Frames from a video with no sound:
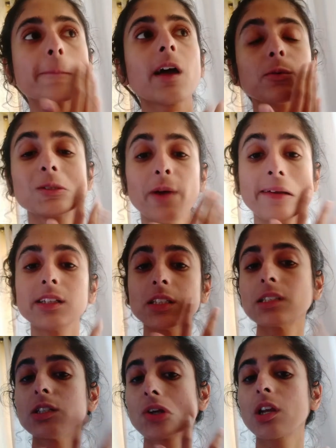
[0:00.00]
I was wearing the
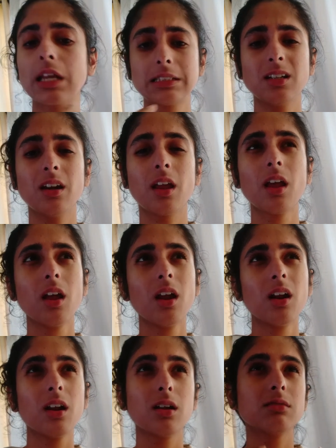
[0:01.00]
sunscreen yesterday.
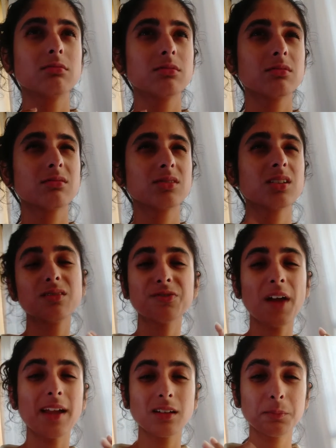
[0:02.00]
Didn't
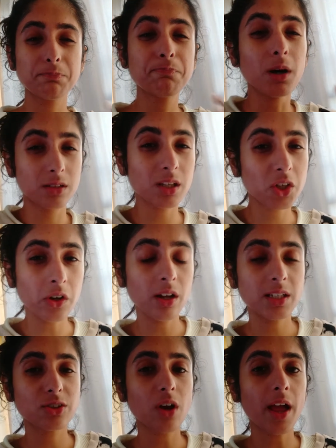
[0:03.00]
find it
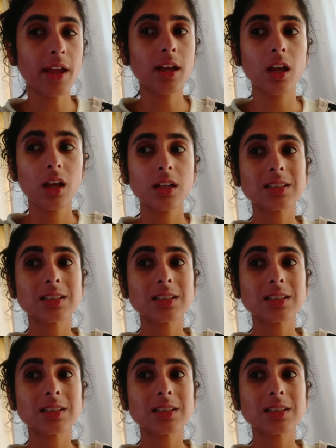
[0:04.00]
particularly drying.